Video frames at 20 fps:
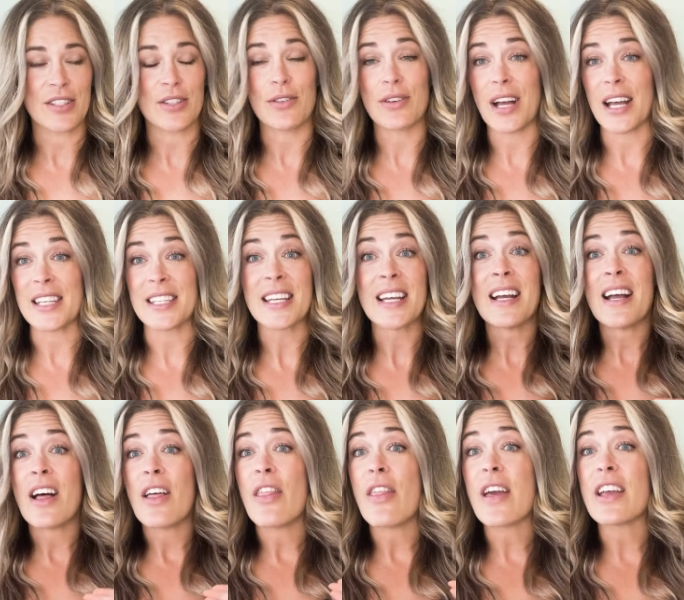You guys,
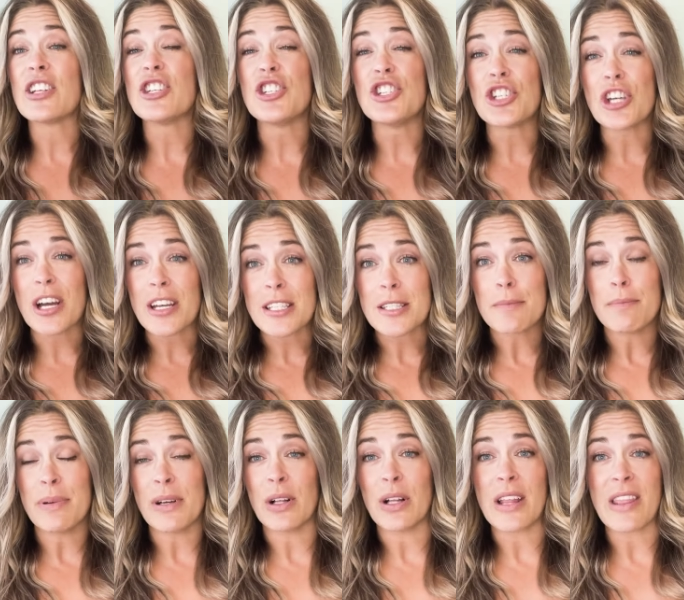they just
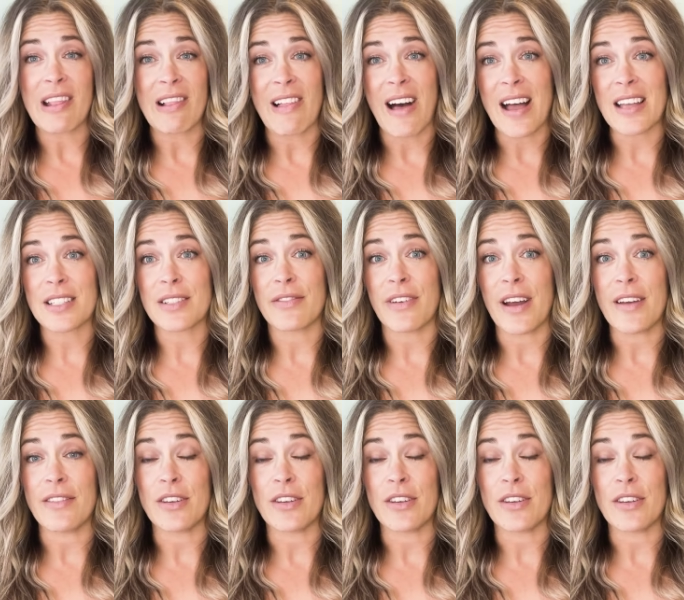built in the last five